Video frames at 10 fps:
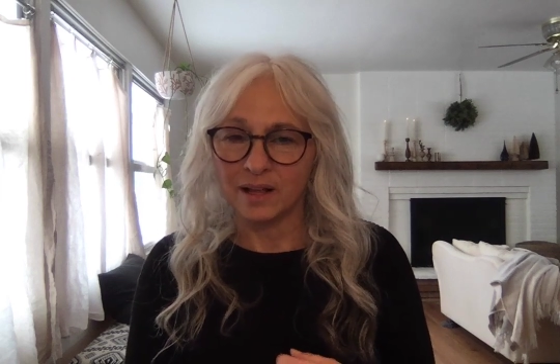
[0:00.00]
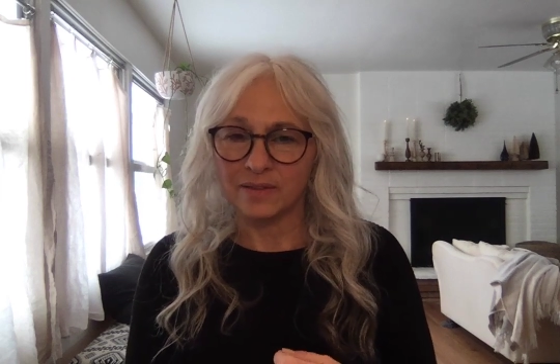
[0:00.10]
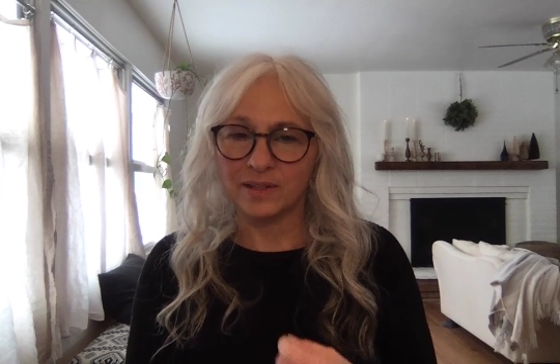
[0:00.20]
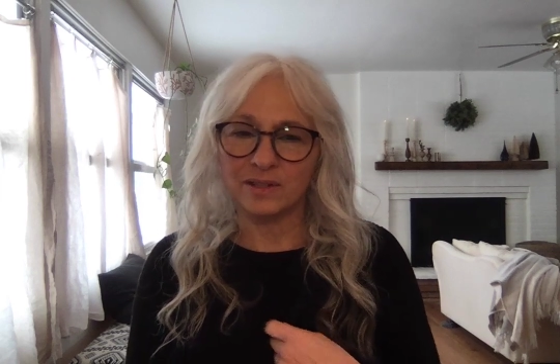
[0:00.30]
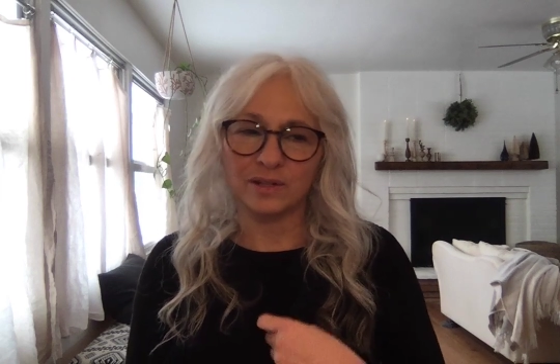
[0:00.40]

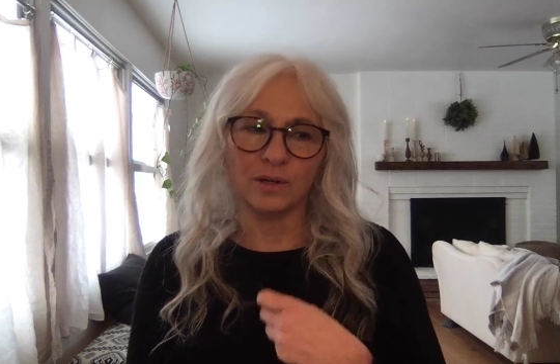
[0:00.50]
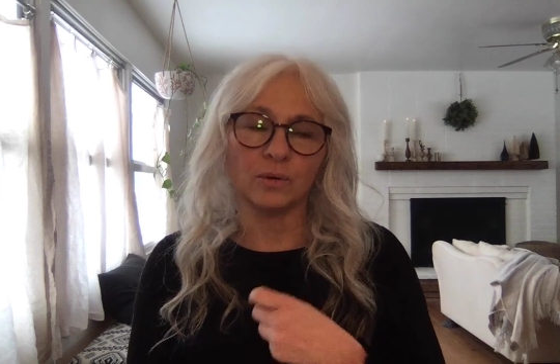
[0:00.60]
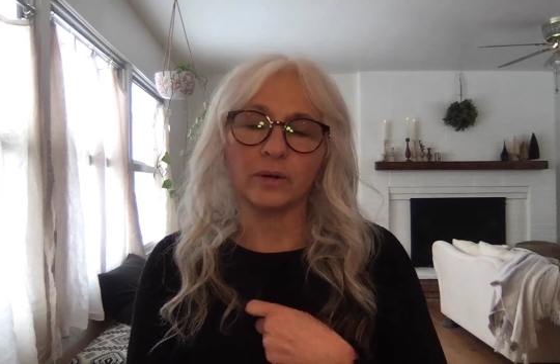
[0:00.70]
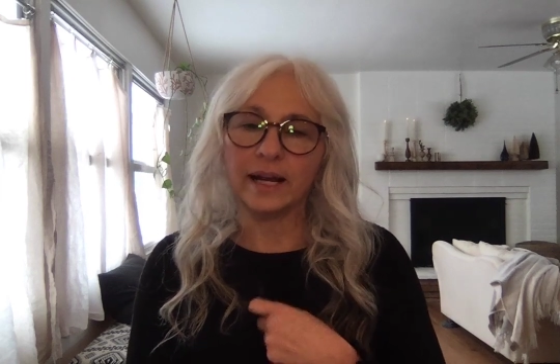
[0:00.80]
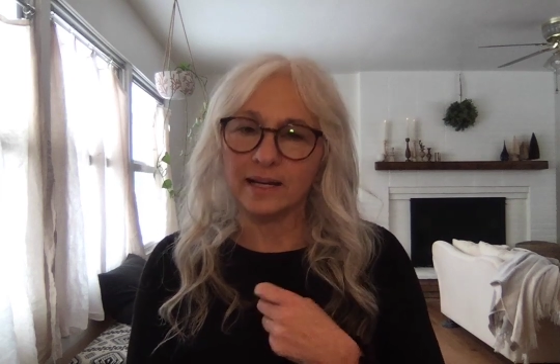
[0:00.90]
This is a
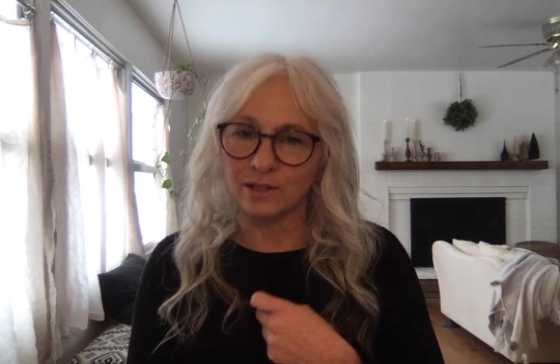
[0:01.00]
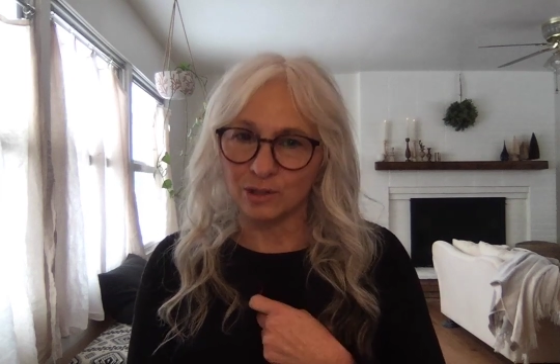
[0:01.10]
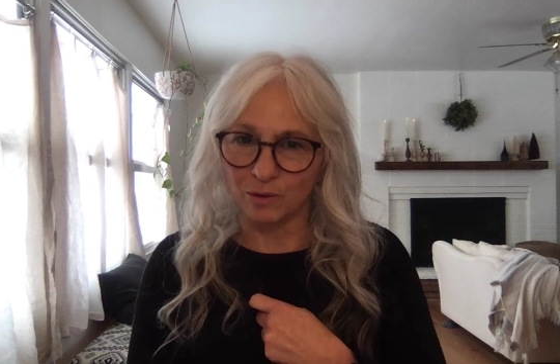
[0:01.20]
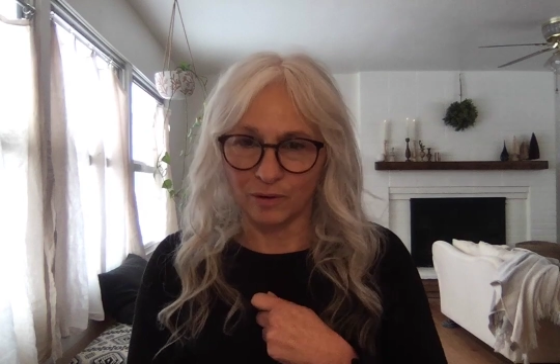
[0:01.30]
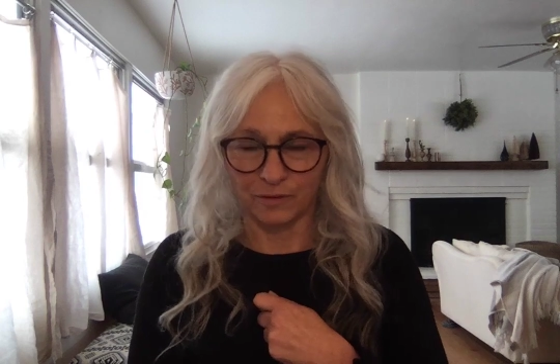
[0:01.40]
great
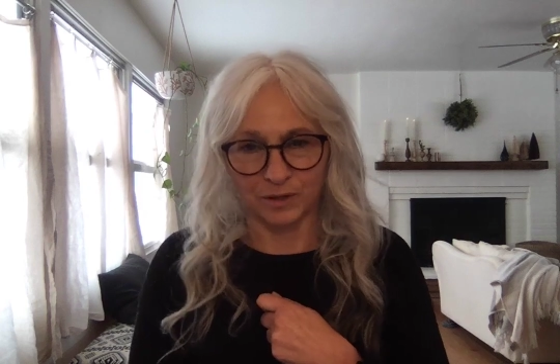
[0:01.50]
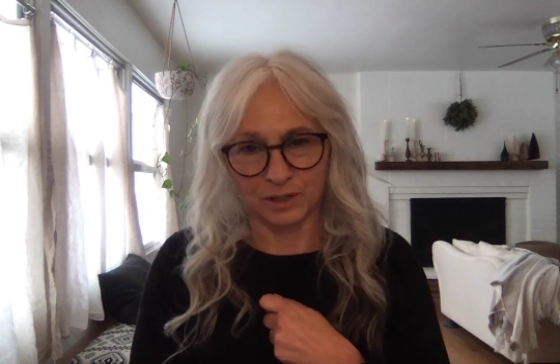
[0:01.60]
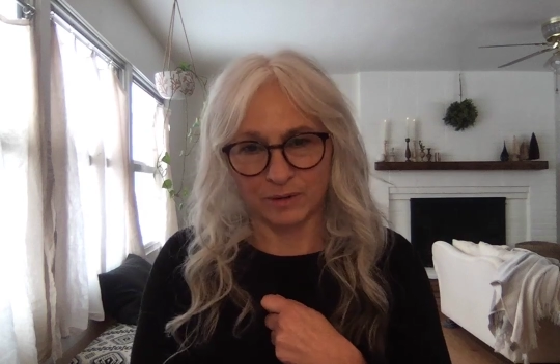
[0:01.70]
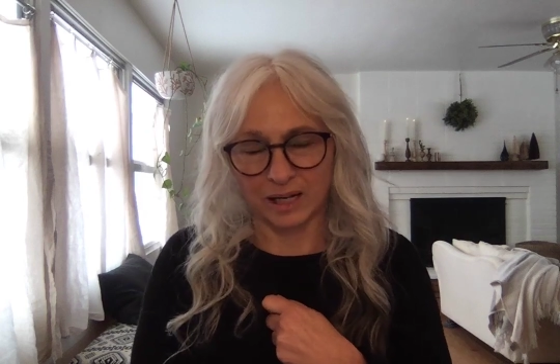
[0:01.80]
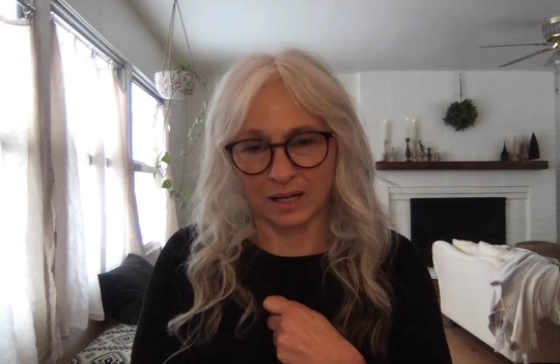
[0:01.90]
tool for
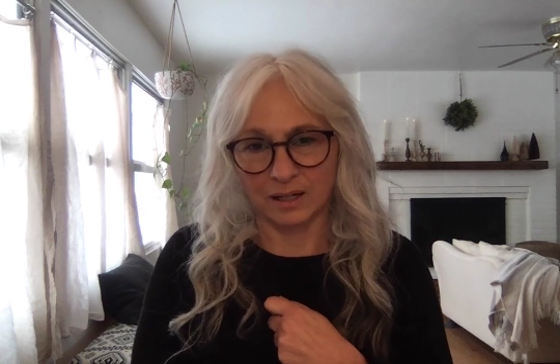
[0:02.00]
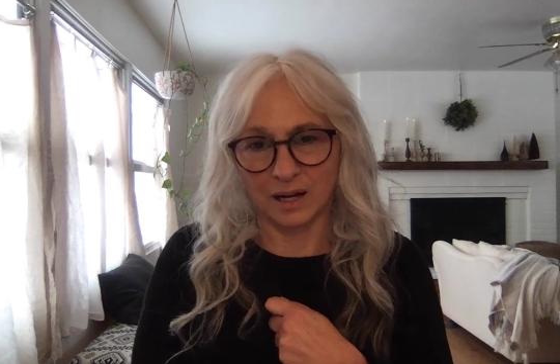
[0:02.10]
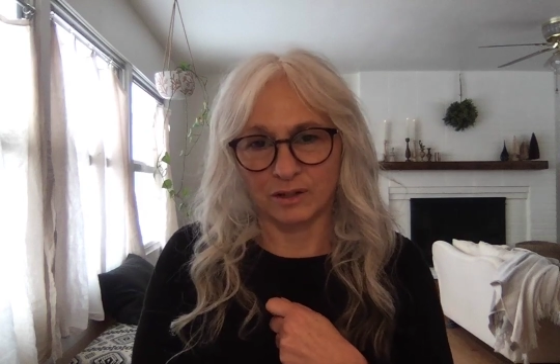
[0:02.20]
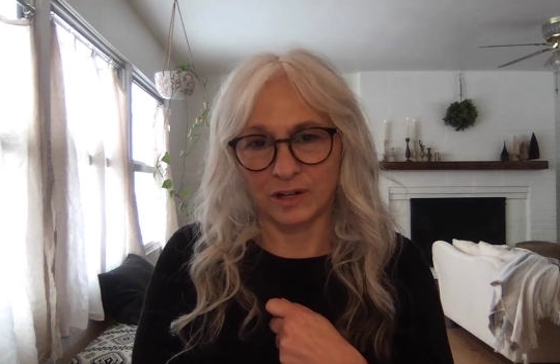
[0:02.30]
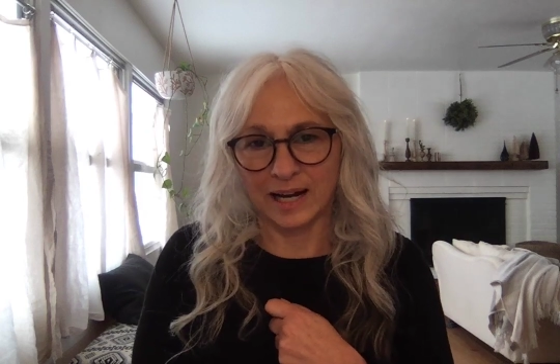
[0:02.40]
doing a
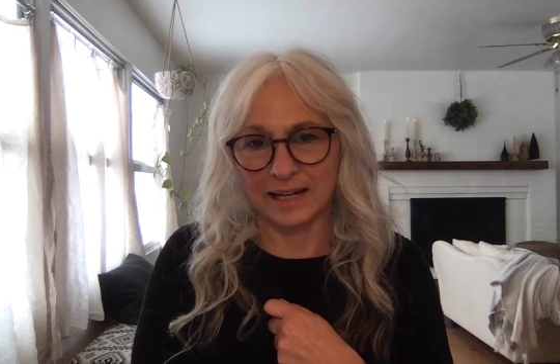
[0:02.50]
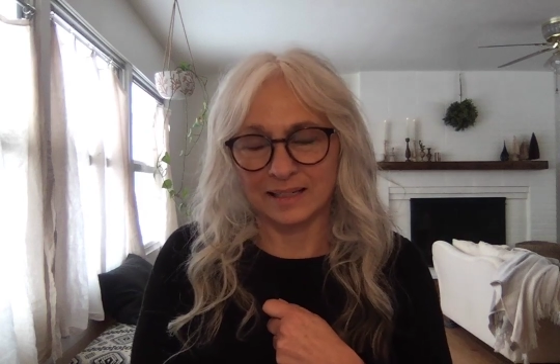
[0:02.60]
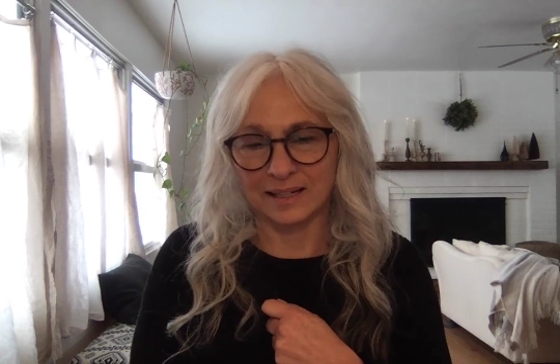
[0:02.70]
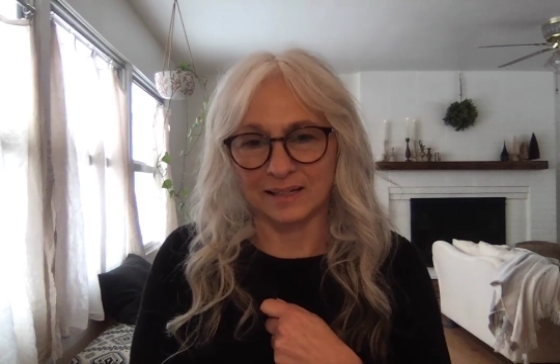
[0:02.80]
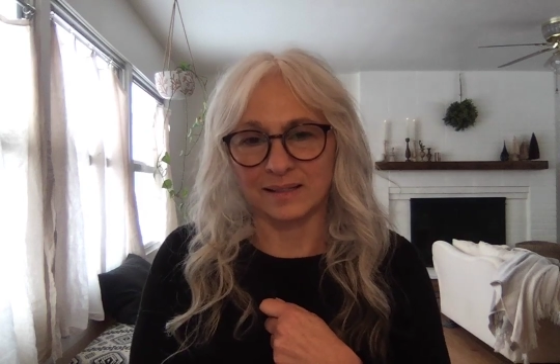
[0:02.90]
grand
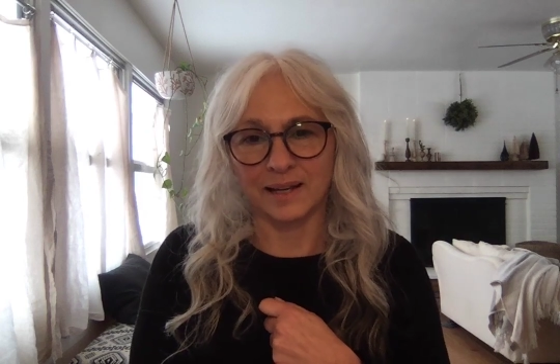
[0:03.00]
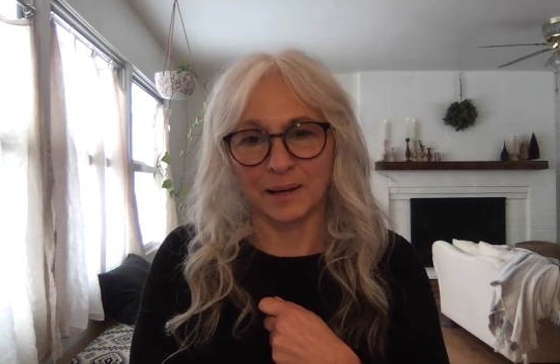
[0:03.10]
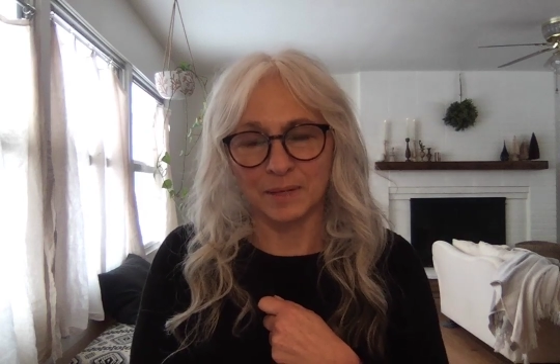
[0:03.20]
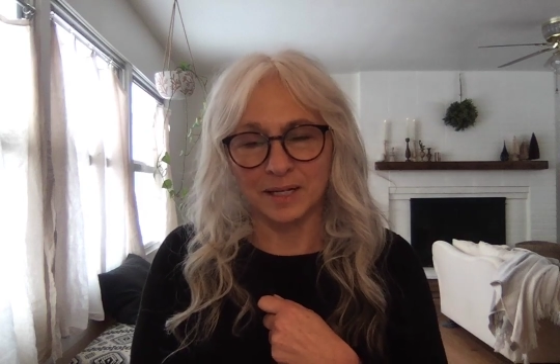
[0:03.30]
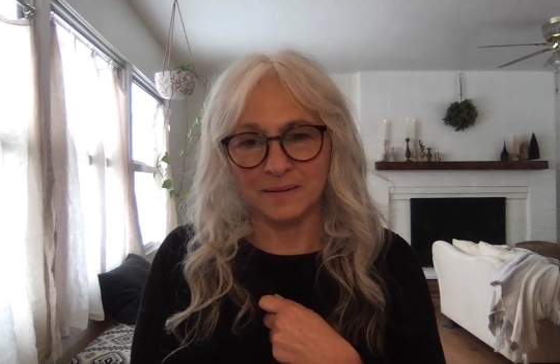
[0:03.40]

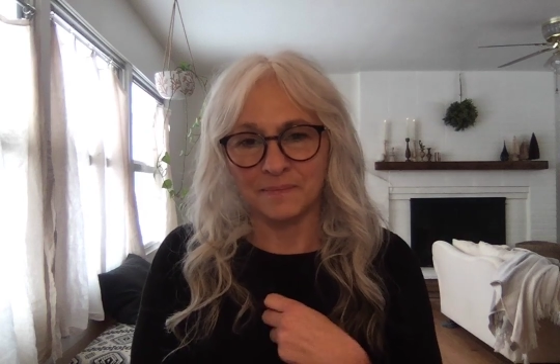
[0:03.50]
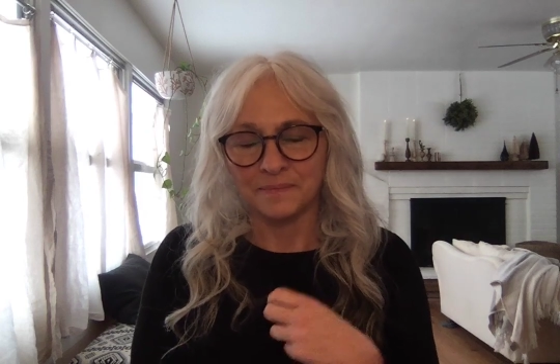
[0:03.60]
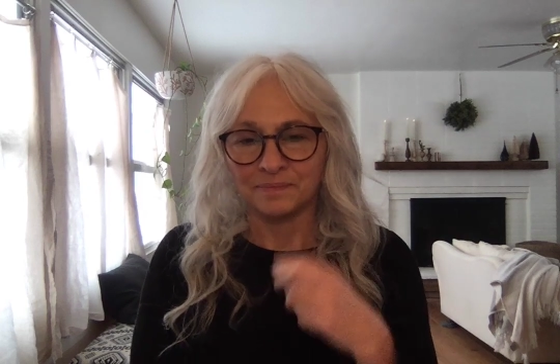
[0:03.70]
examine,